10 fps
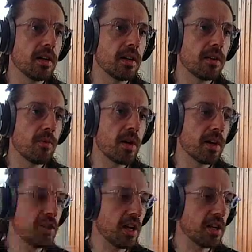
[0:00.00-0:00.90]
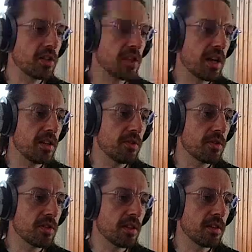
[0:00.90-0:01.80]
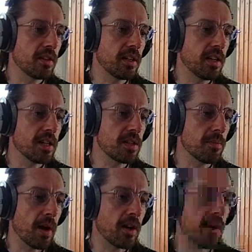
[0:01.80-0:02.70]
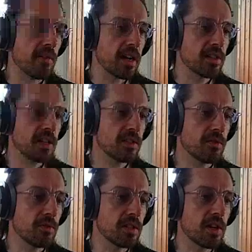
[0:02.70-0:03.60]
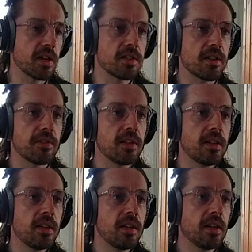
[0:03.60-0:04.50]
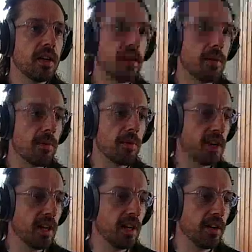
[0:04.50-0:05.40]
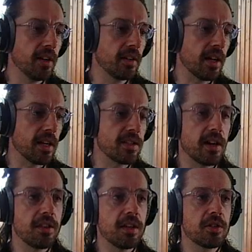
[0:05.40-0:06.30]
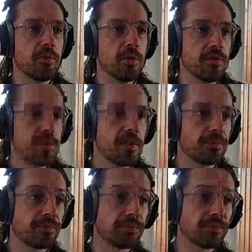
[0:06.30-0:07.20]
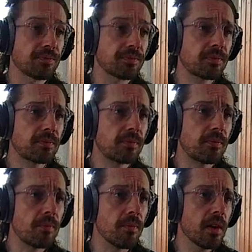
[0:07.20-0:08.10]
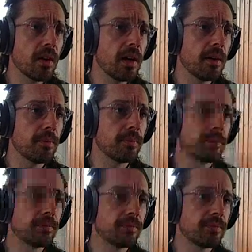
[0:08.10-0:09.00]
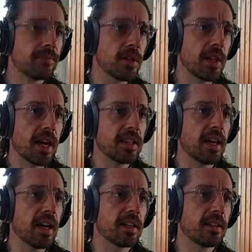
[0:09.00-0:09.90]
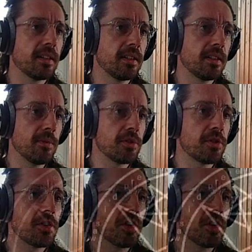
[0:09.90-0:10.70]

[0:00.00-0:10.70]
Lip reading: When I change that, you'll see that like he gets the background assets and all this kind of stuff. And then when I clear it, that entire thing's removed. So I'll add that and show it.